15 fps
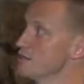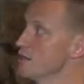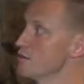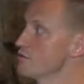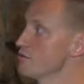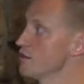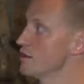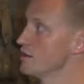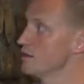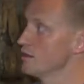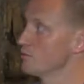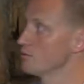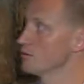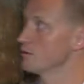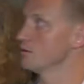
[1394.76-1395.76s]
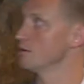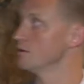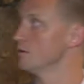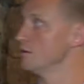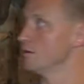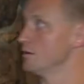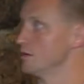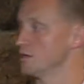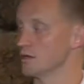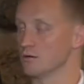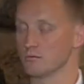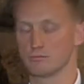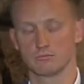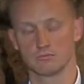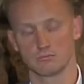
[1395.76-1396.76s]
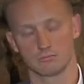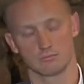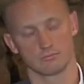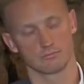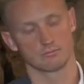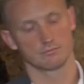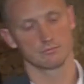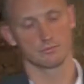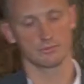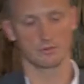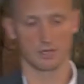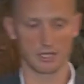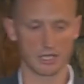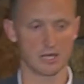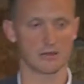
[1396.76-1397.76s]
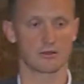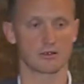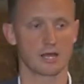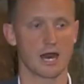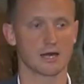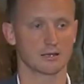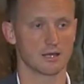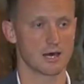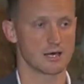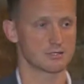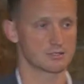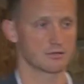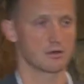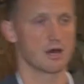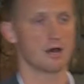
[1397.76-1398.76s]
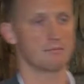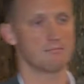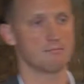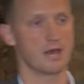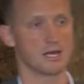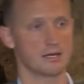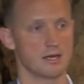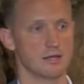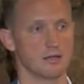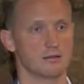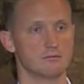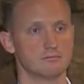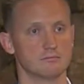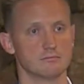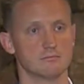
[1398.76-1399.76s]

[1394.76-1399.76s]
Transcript: another thing that we're, you know, again, they're guidelines. They're not mandated